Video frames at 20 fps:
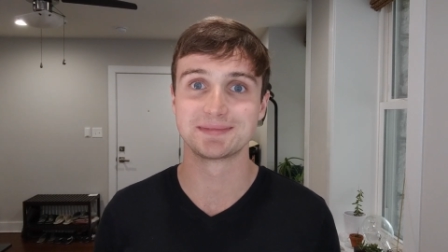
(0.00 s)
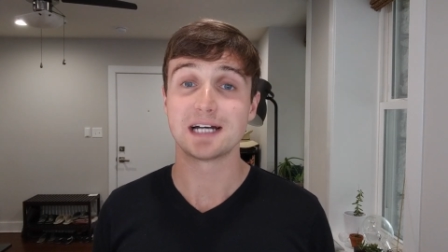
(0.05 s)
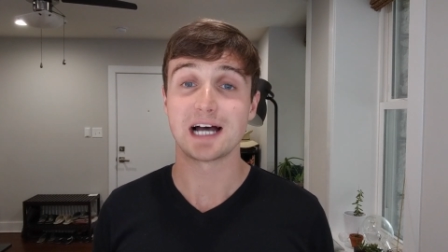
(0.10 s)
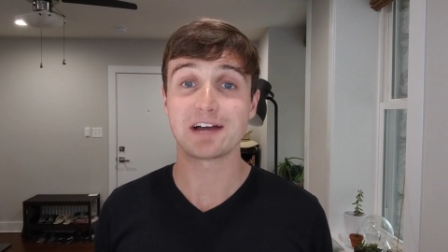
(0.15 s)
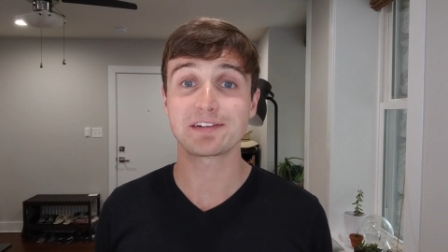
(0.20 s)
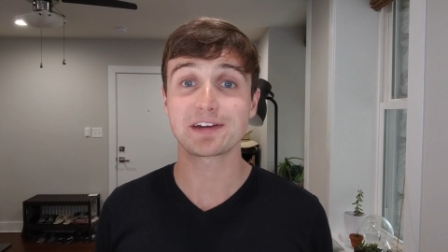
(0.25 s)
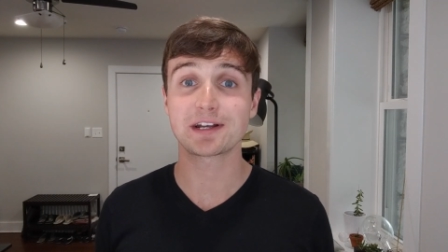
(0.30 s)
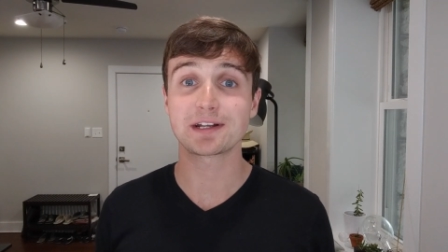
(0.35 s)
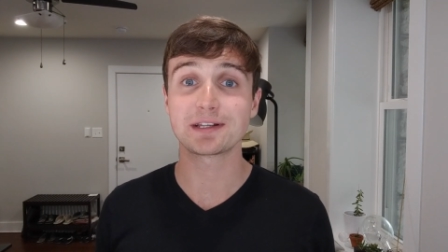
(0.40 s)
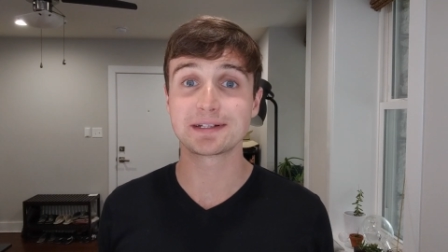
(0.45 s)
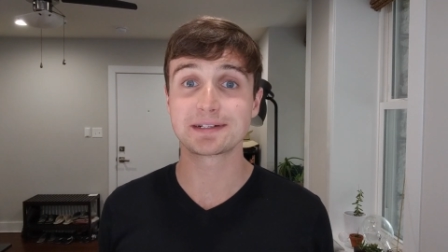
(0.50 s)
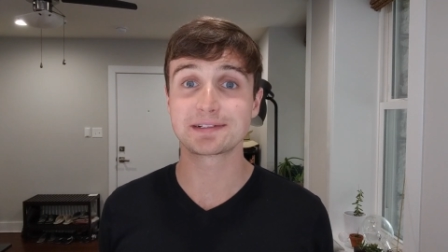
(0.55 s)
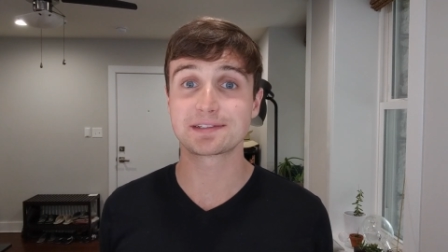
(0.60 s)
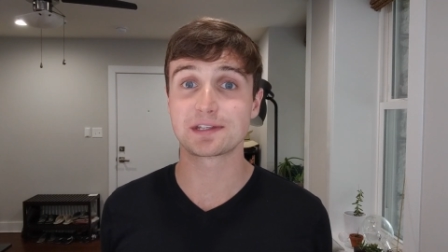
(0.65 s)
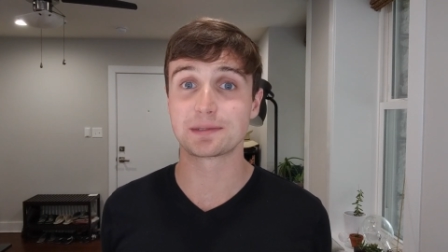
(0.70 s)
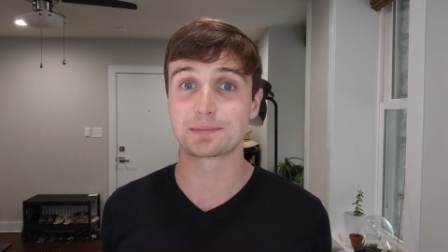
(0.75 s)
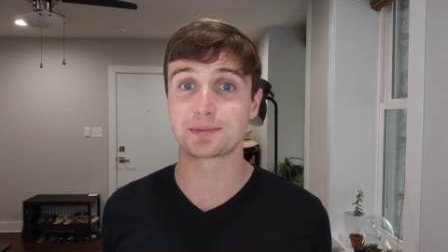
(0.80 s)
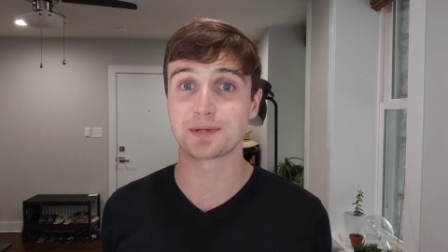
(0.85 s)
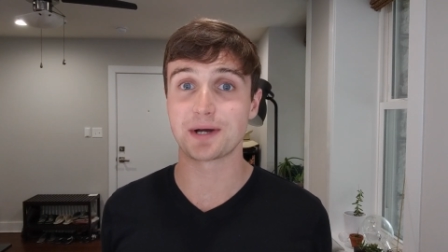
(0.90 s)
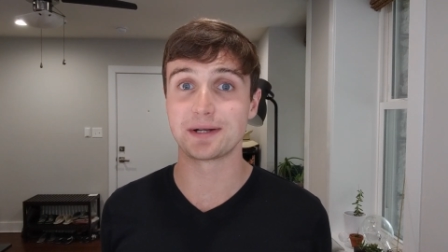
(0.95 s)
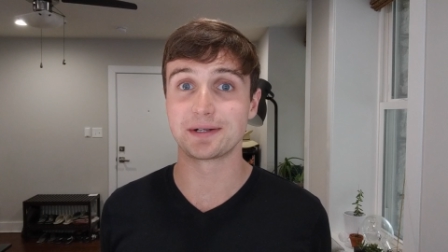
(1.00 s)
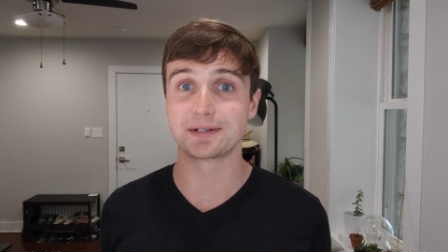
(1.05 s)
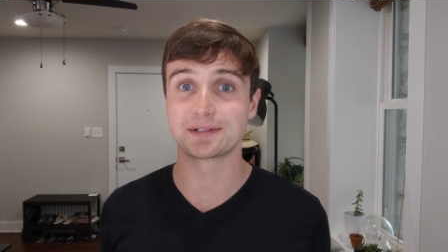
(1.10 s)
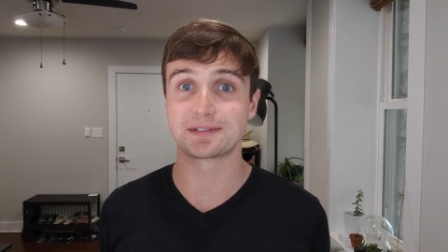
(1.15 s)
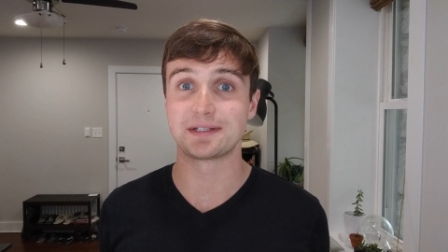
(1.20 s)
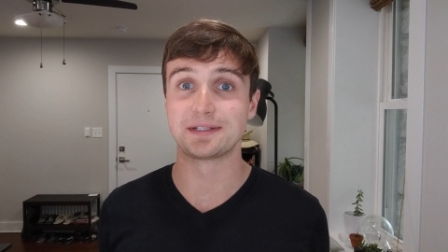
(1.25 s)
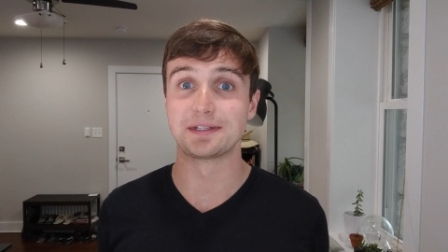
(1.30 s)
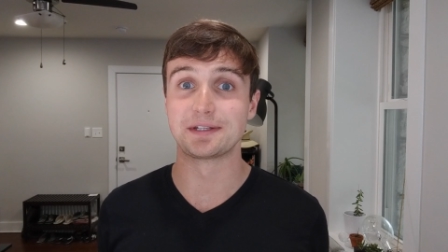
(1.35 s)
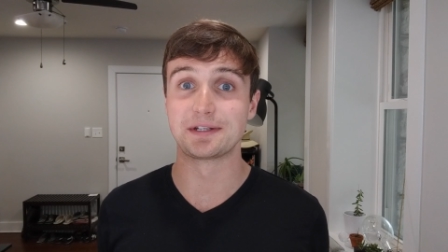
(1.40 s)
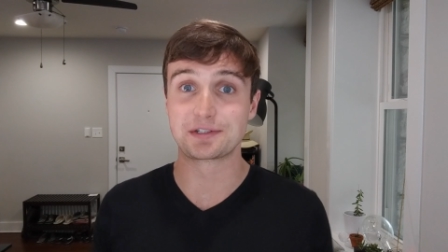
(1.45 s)
I've got a link to the
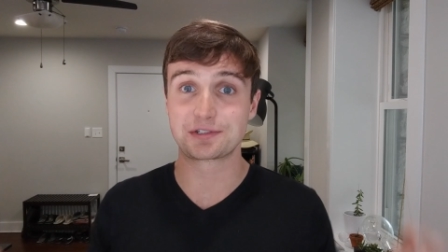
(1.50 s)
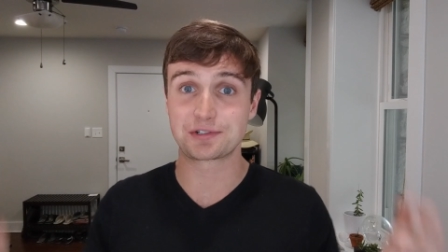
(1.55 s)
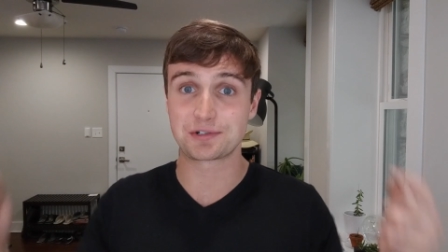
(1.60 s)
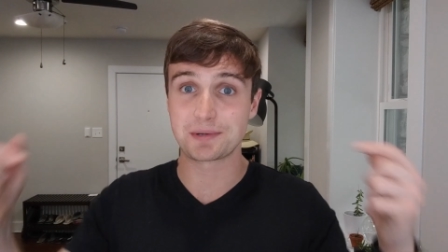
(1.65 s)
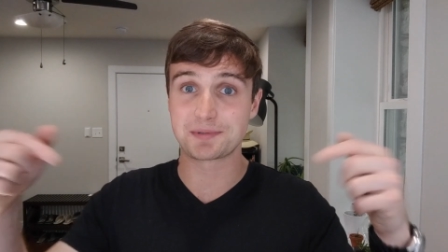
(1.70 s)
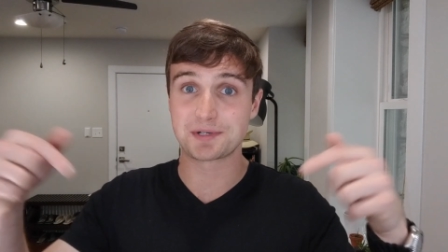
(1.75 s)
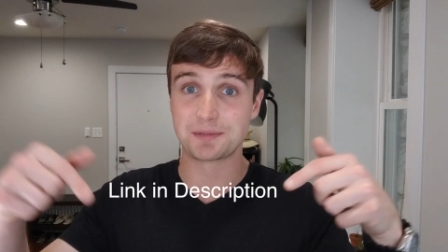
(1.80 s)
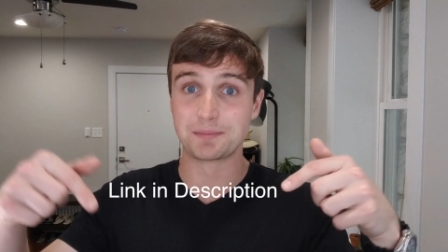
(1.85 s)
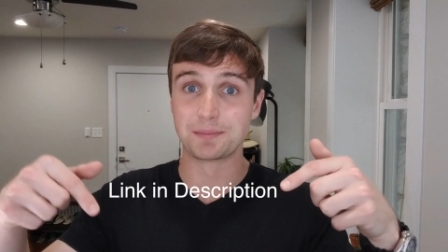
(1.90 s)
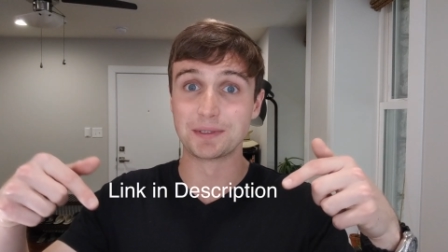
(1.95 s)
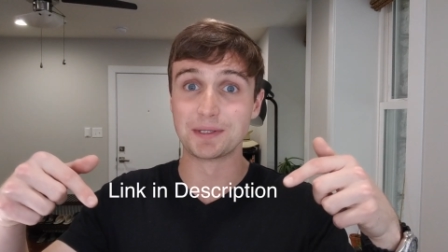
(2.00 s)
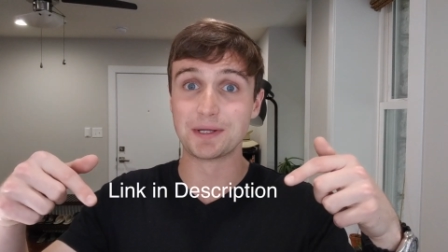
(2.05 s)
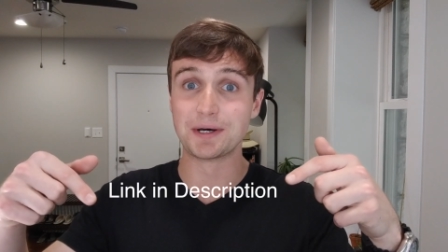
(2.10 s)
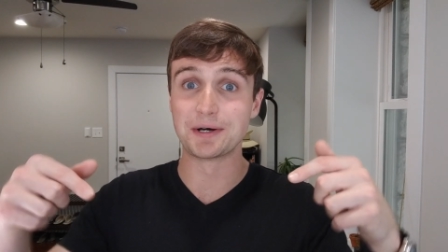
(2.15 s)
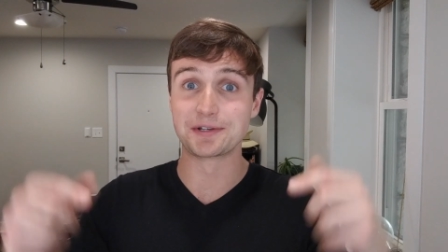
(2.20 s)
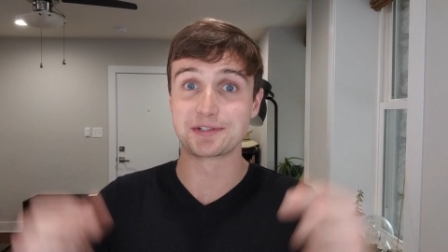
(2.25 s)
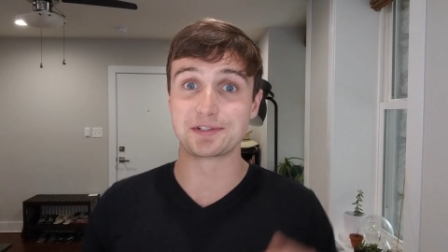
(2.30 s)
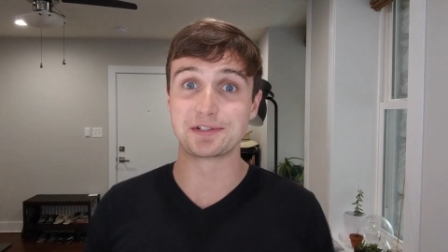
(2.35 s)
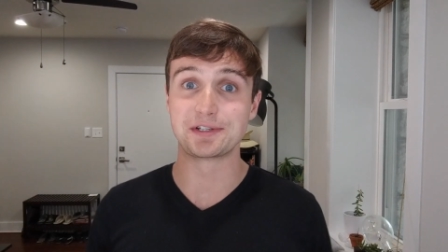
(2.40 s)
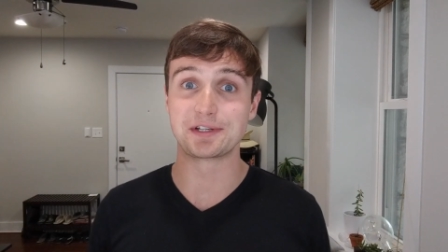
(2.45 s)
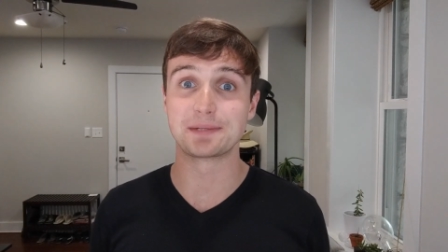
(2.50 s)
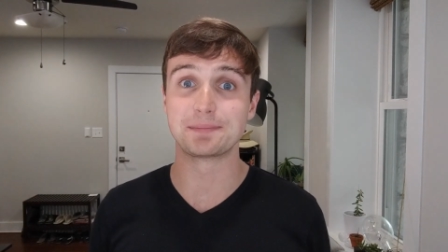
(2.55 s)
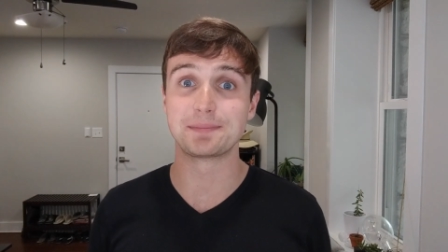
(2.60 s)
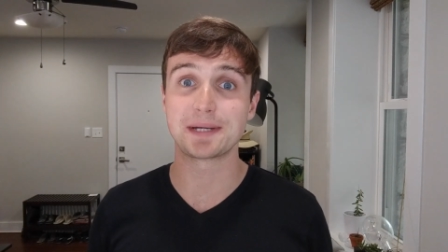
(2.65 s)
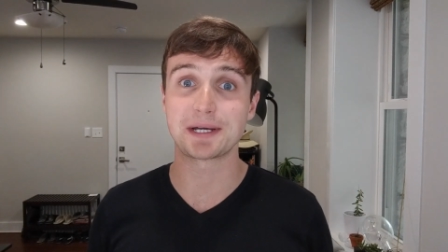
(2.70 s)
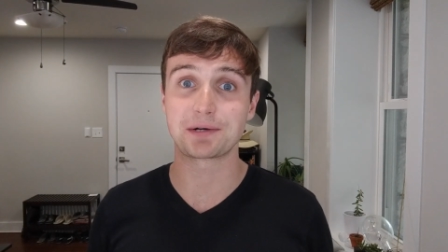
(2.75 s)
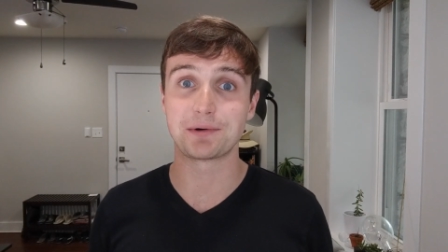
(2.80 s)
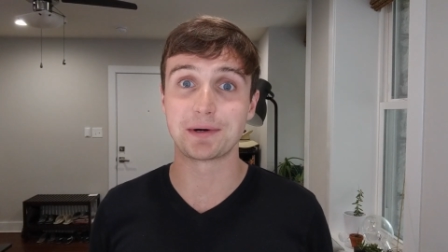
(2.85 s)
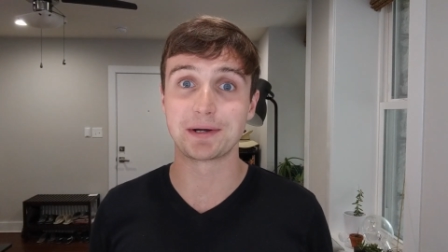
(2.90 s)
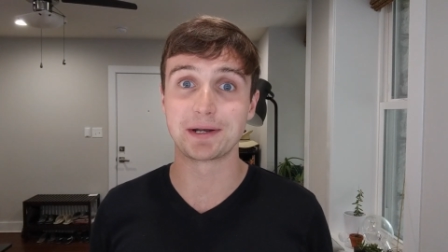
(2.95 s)
product in the description below so you can
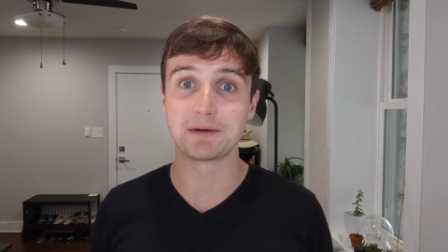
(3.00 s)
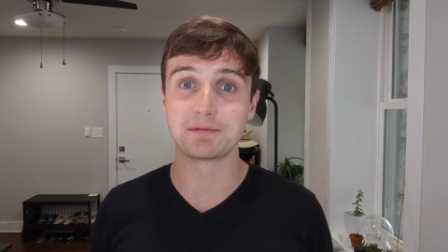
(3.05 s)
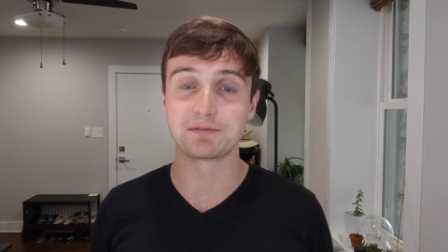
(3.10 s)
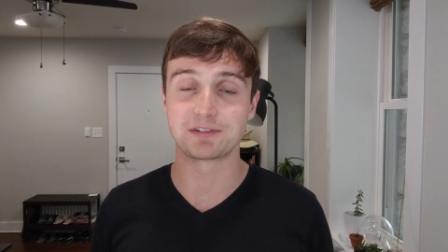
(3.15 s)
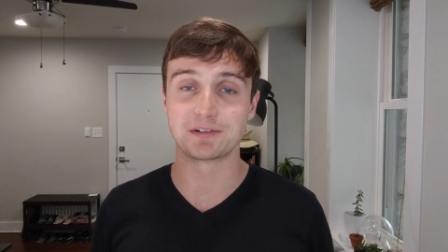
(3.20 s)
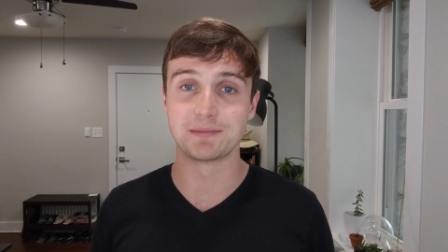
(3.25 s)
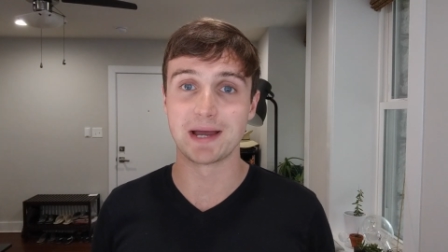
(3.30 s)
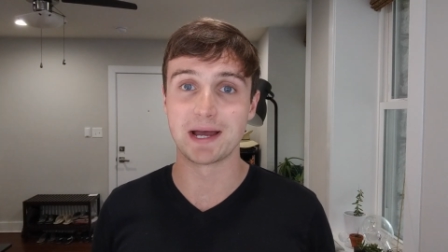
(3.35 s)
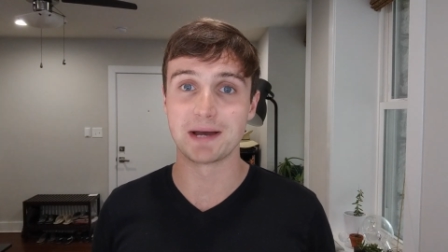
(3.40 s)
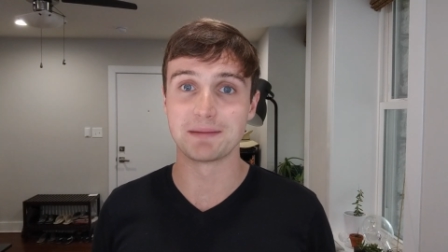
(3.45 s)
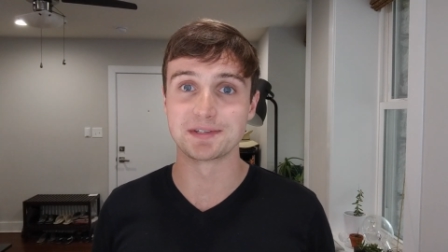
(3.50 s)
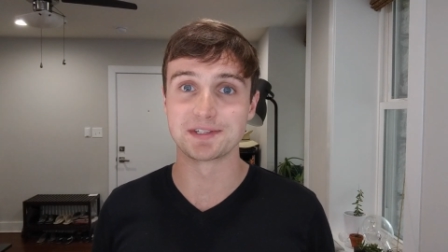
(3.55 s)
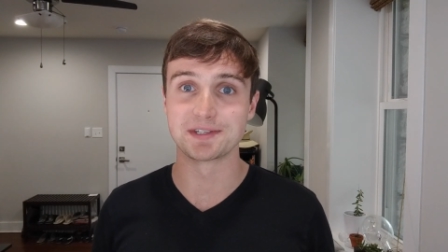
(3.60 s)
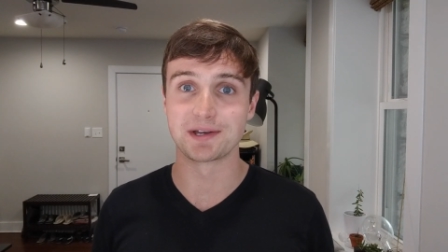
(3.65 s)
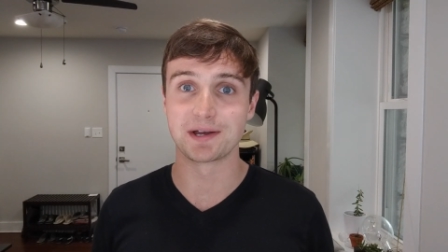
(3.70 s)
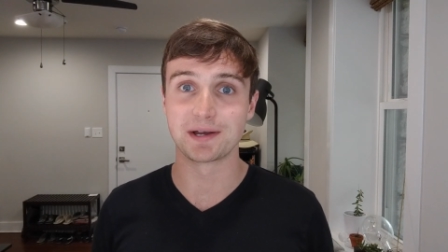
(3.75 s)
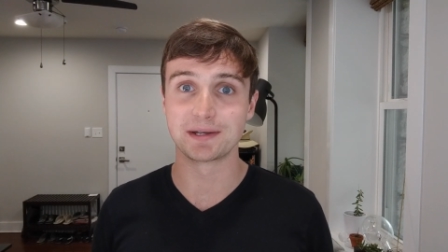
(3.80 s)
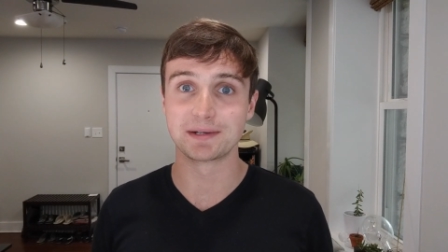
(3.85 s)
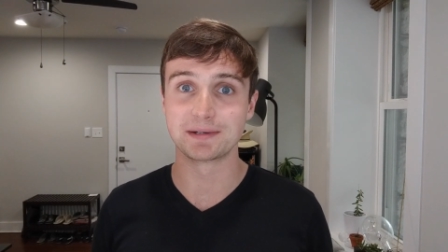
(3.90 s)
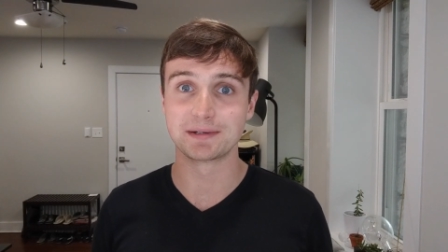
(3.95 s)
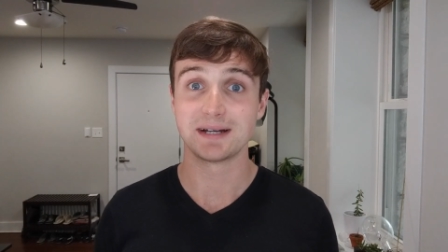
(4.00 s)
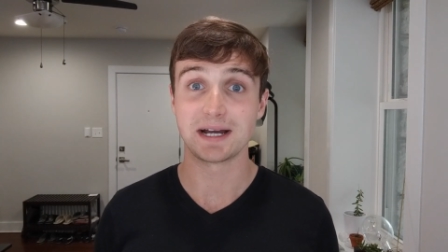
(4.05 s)
pick one up from Amazon.